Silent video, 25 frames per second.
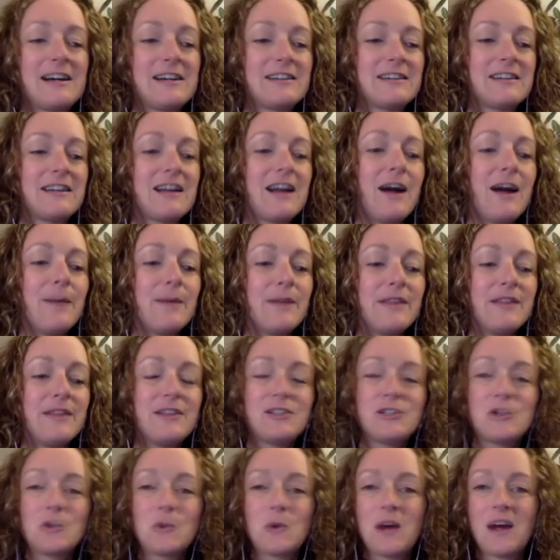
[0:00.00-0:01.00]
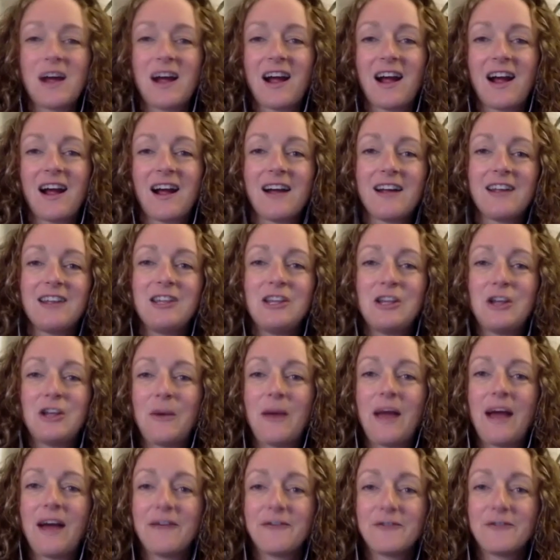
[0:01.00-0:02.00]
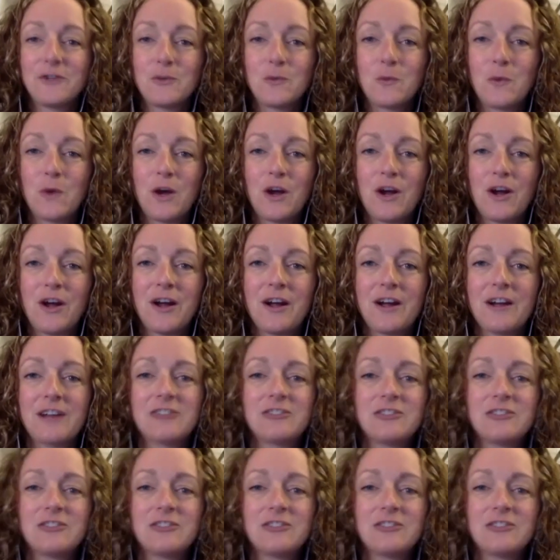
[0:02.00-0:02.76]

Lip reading: come in the door, after work,